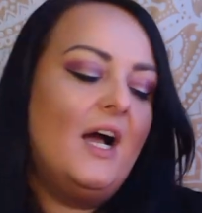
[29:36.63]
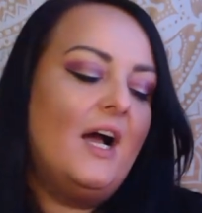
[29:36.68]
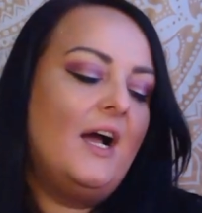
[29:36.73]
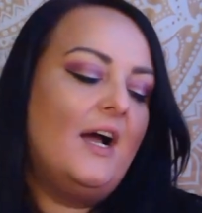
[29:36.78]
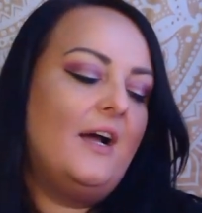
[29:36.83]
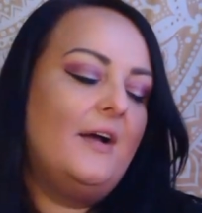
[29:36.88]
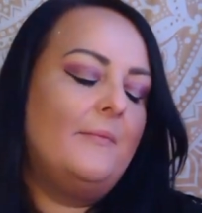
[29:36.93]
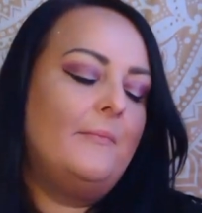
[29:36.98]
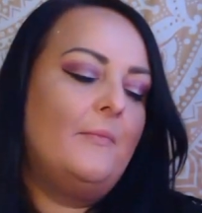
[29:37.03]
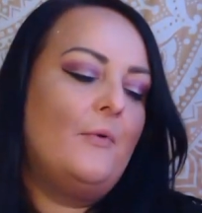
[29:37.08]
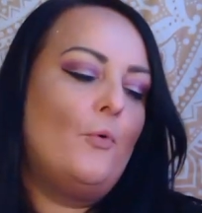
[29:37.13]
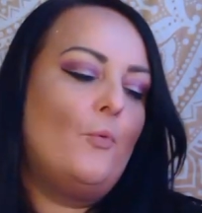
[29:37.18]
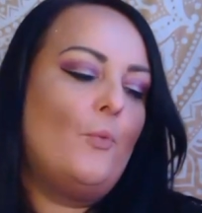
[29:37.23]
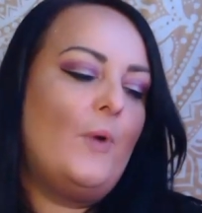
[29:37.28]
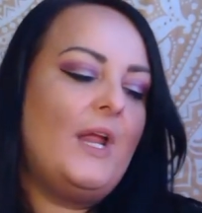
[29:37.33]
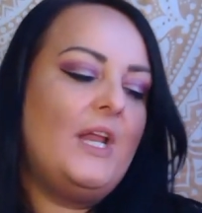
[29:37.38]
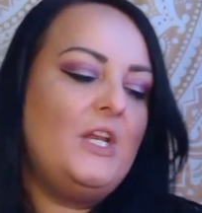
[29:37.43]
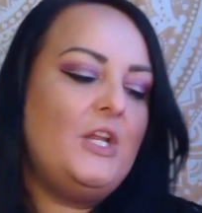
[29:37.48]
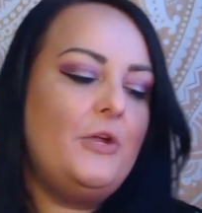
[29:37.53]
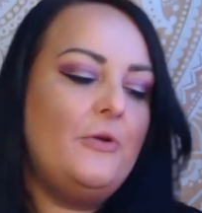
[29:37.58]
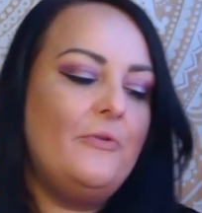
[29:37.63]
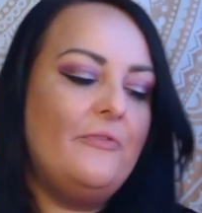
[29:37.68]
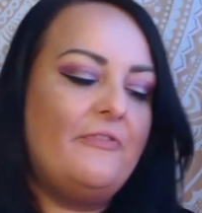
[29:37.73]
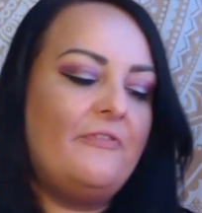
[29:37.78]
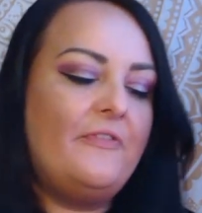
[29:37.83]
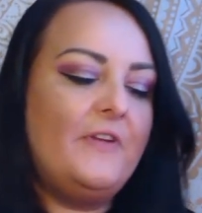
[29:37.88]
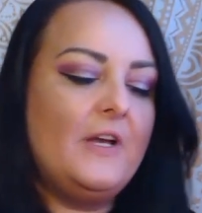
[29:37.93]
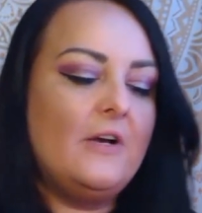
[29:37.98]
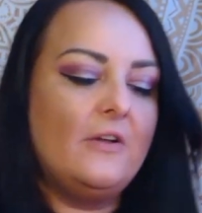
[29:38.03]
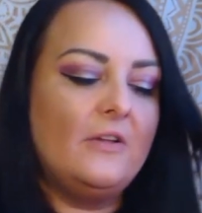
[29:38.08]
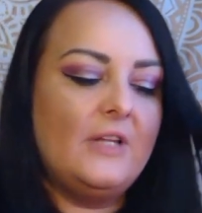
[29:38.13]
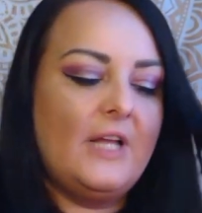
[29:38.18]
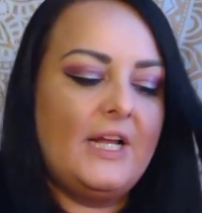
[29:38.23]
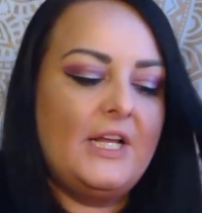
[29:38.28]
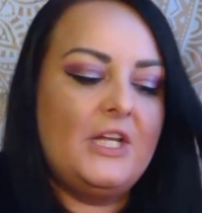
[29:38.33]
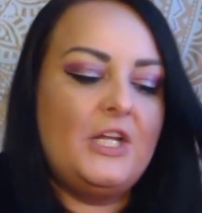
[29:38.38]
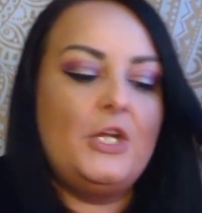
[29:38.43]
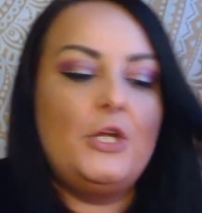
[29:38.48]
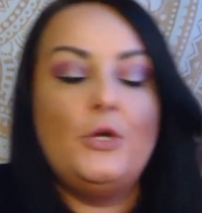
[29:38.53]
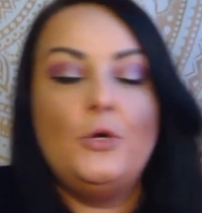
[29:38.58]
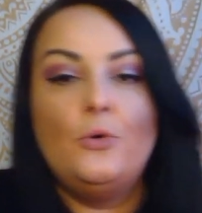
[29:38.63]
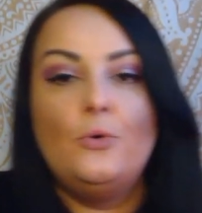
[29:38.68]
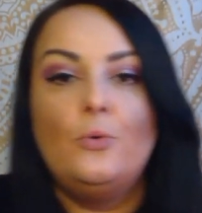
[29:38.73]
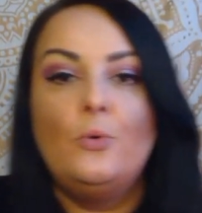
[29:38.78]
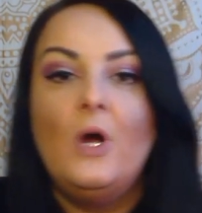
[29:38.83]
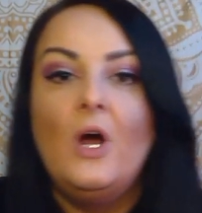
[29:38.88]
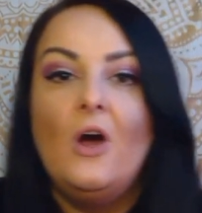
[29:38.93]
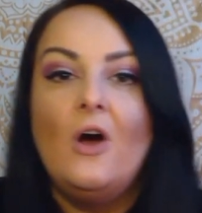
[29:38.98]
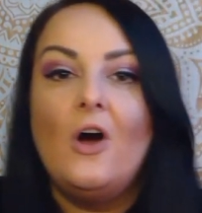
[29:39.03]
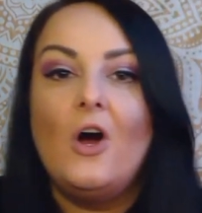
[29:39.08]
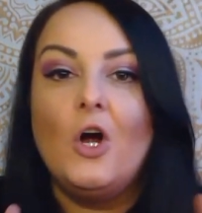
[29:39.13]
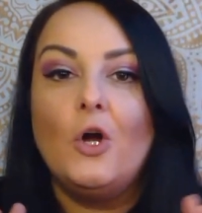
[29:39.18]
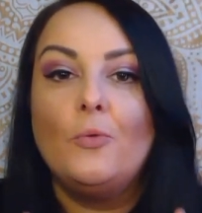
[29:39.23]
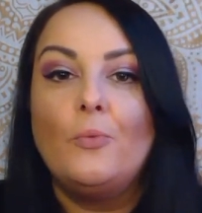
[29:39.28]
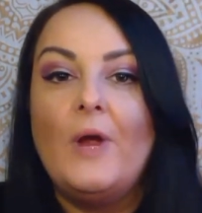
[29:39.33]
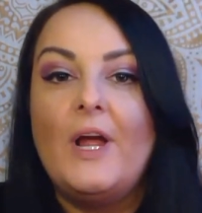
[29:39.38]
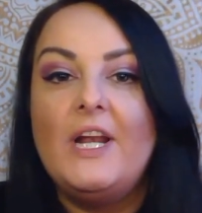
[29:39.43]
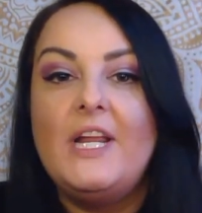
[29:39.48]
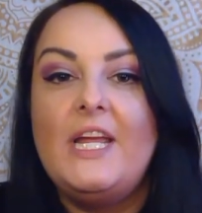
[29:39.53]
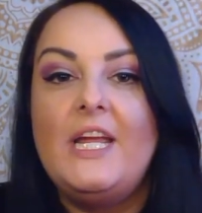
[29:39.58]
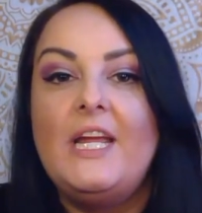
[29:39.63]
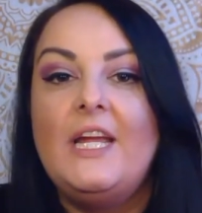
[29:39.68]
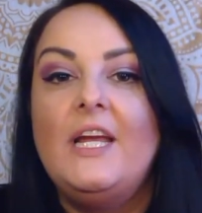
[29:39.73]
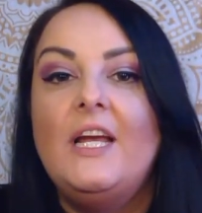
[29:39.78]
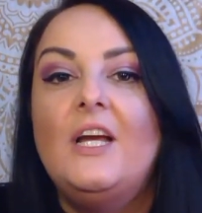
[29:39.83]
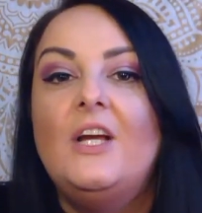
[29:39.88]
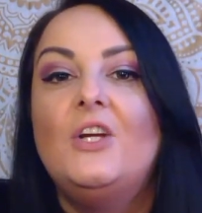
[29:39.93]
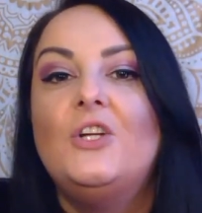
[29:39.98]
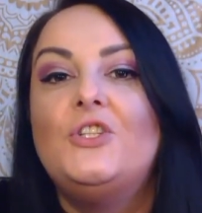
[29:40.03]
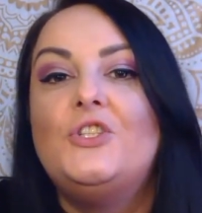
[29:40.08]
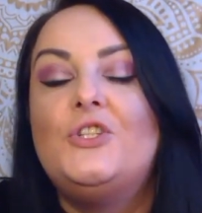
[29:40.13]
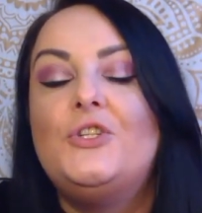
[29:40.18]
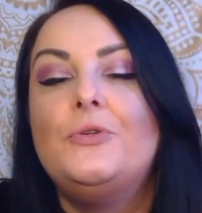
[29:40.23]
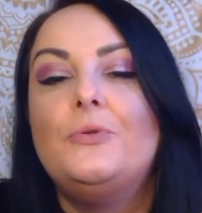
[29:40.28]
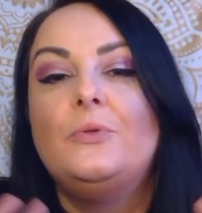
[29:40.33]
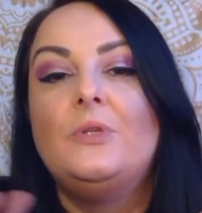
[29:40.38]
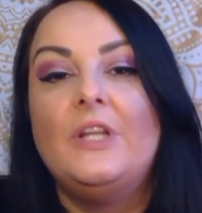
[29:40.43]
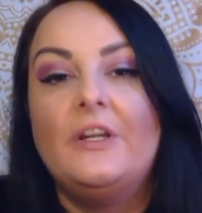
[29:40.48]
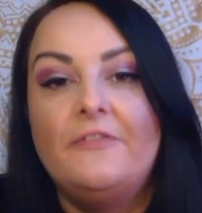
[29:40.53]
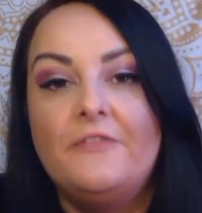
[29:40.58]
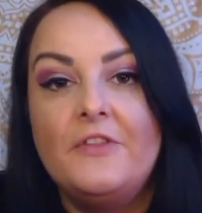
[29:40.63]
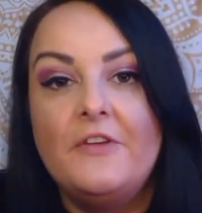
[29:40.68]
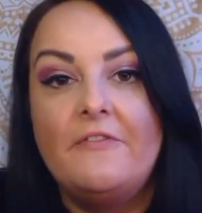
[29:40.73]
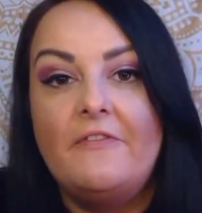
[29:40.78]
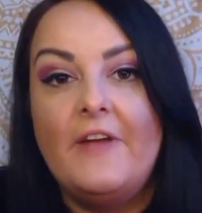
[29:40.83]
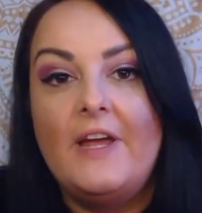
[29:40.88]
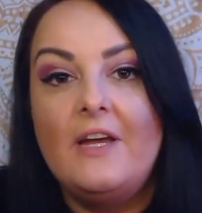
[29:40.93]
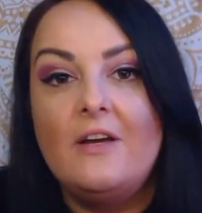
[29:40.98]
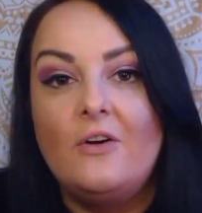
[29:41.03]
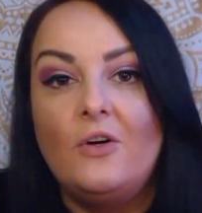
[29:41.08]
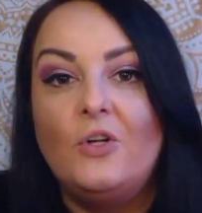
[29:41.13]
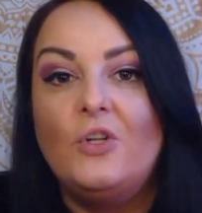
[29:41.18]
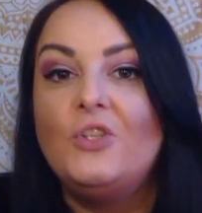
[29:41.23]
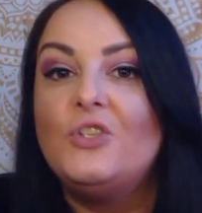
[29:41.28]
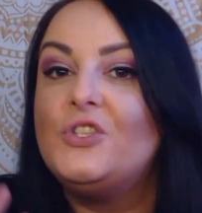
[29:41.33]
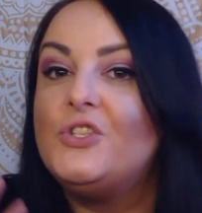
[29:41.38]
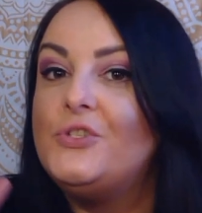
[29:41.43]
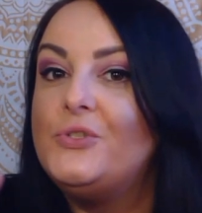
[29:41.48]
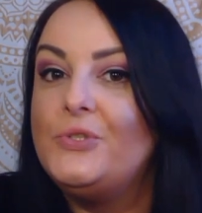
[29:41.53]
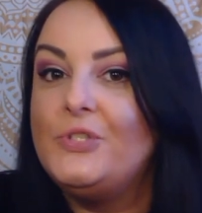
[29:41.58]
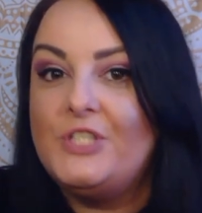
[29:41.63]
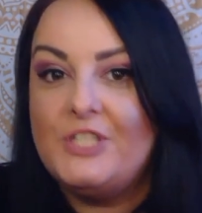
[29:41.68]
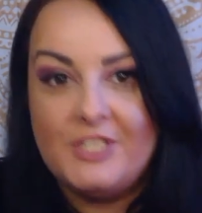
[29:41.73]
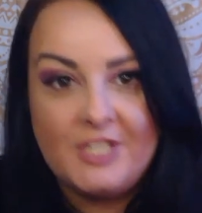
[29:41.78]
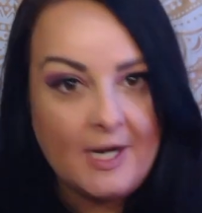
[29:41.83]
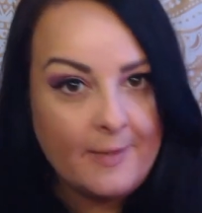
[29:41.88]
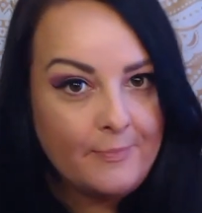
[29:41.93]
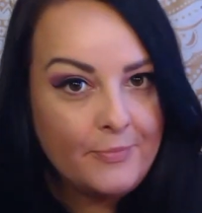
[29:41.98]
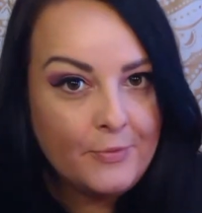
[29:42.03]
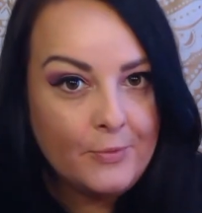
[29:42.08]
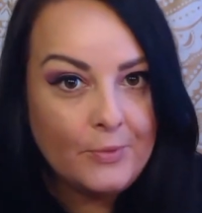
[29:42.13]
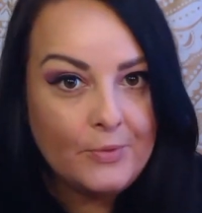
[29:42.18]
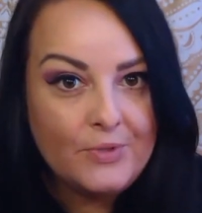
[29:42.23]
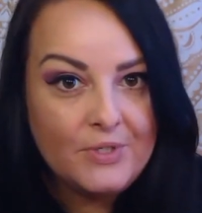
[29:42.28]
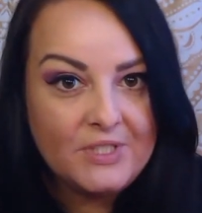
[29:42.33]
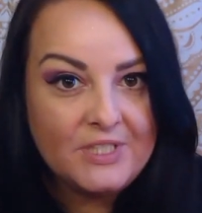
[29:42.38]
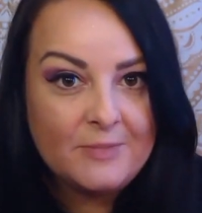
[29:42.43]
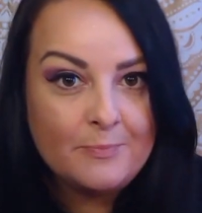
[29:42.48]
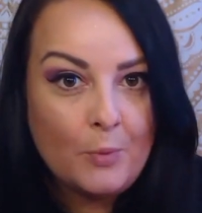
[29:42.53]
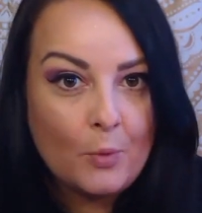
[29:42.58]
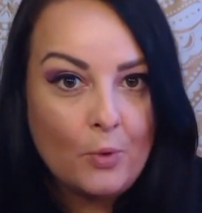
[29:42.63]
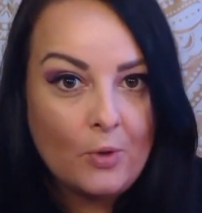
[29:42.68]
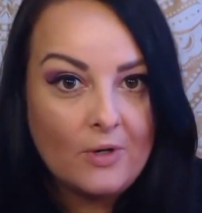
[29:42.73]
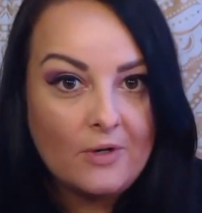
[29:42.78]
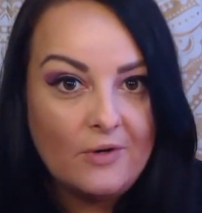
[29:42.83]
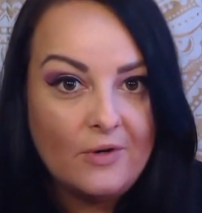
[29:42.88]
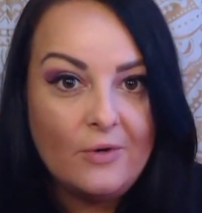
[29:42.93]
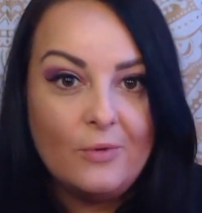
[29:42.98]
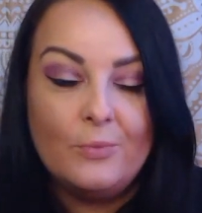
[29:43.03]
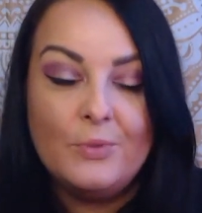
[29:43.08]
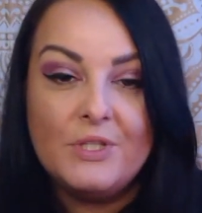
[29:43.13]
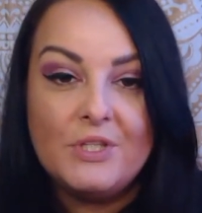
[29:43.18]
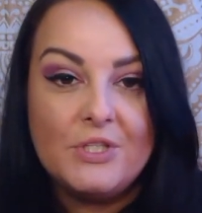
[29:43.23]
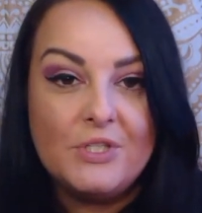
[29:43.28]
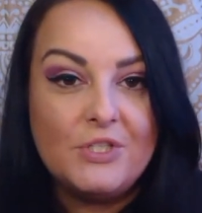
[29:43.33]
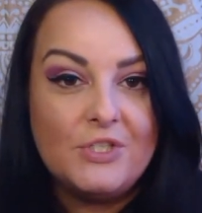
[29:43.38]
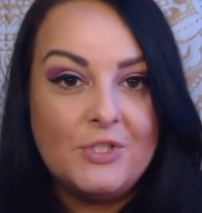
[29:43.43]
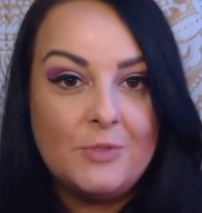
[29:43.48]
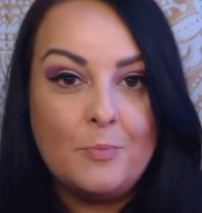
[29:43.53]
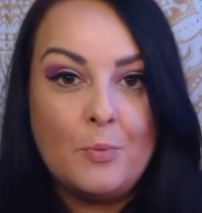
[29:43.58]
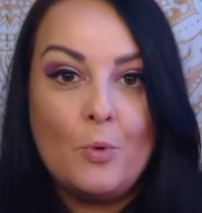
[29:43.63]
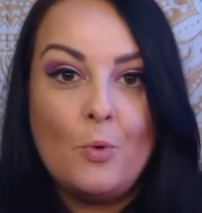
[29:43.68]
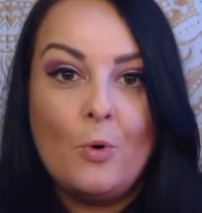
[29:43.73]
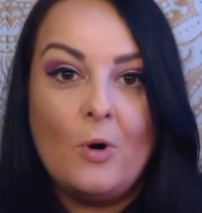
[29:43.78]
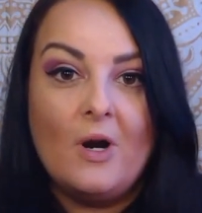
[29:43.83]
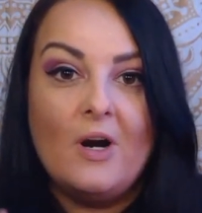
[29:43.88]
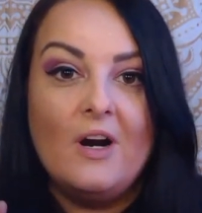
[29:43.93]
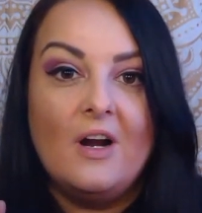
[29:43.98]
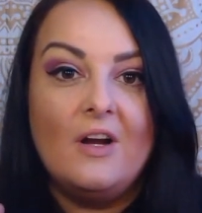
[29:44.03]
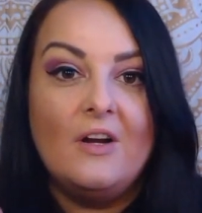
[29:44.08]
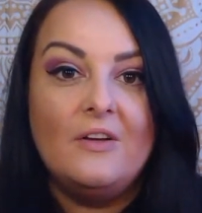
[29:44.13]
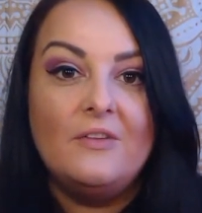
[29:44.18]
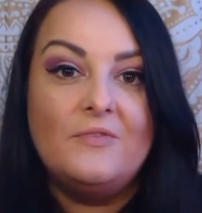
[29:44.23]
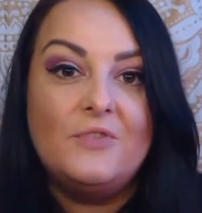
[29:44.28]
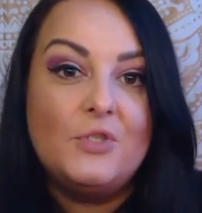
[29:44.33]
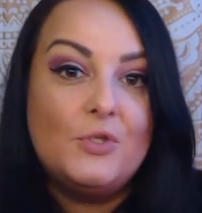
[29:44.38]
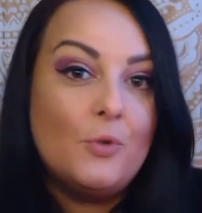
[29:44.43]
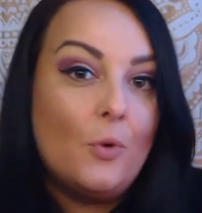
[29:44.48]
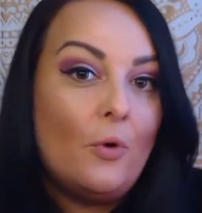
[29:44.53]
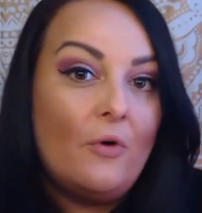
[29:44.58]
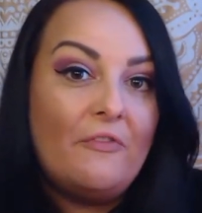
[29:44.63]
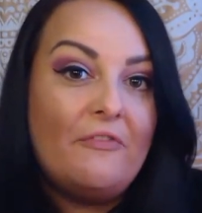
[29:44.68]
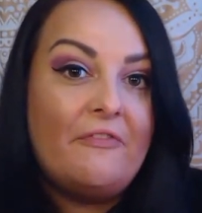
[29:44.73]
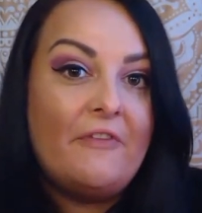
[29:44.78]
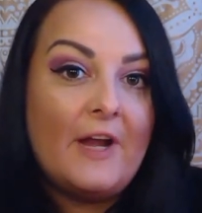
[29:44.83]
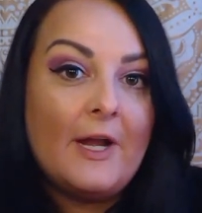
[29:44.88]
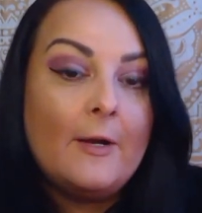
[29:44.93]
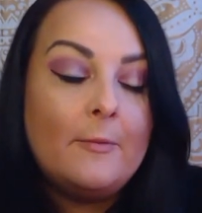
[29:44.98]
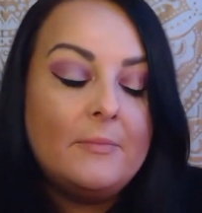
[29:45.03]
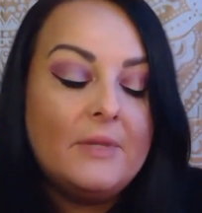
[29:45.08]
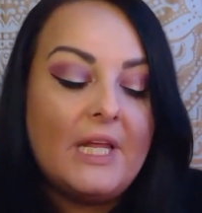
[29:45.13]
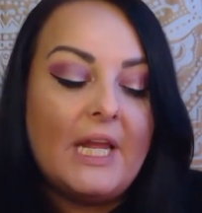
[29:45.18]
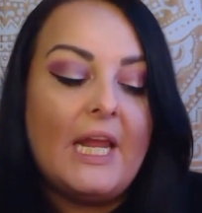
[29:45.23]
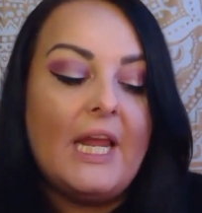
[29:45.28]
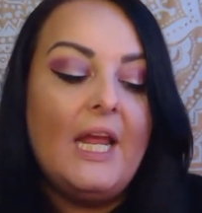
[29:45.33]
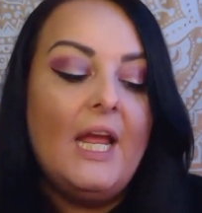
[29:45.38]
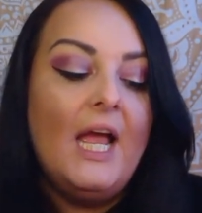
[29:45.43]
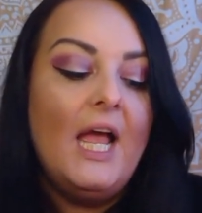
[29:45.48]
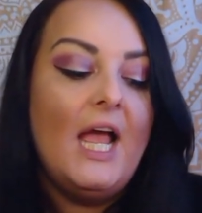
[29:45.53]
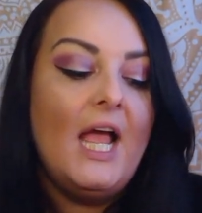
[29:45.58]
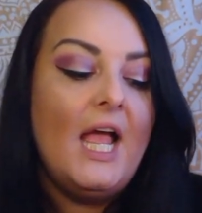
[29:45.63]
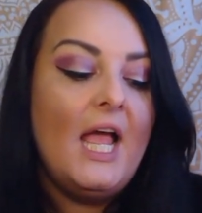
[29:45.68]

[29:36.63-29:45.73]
um, when you feel like you are ready to lift the veil, to step through this portal with the support of soul family.